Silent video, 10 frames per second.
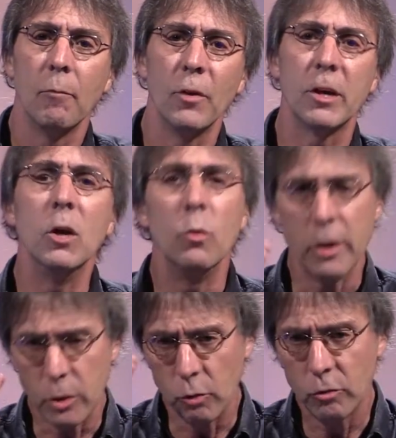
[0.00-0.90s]
cue
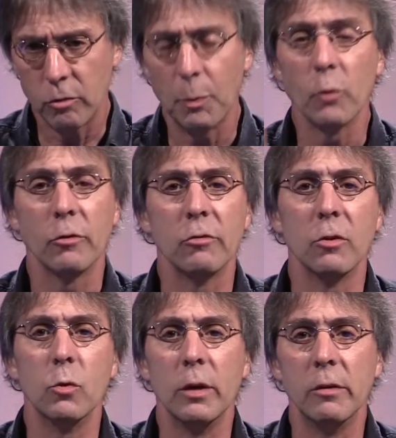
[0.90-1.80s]
that you're supposed to
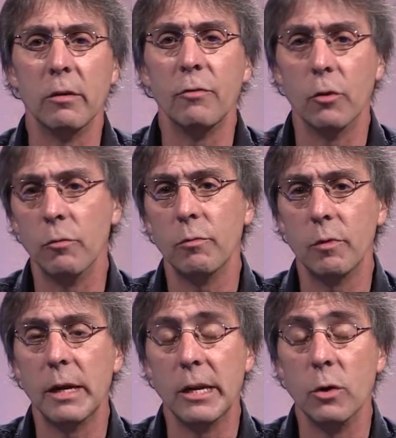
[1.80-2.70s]
salute is if you're
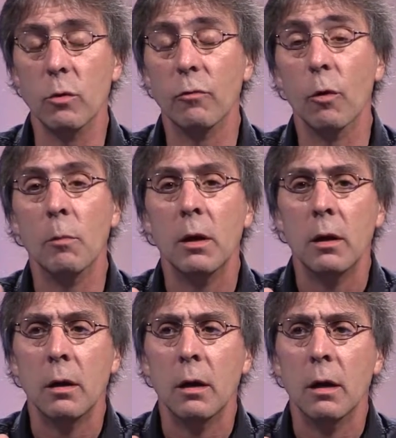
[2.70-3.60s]
in a uniform.
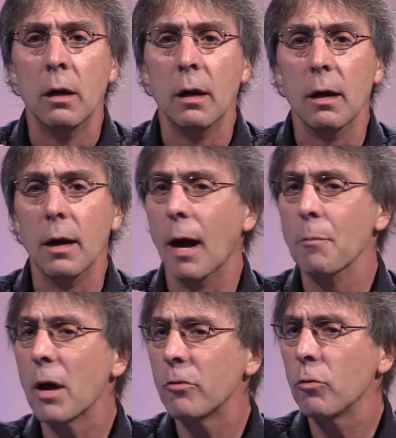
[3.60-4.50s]
I'm
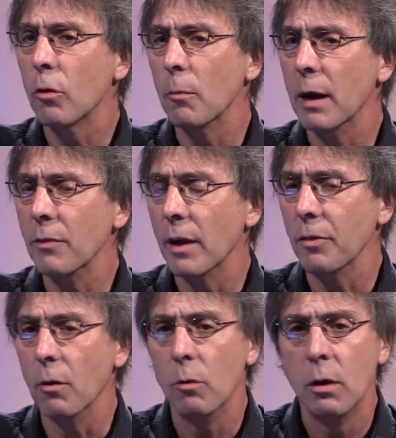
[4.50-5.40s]
not sure about that though.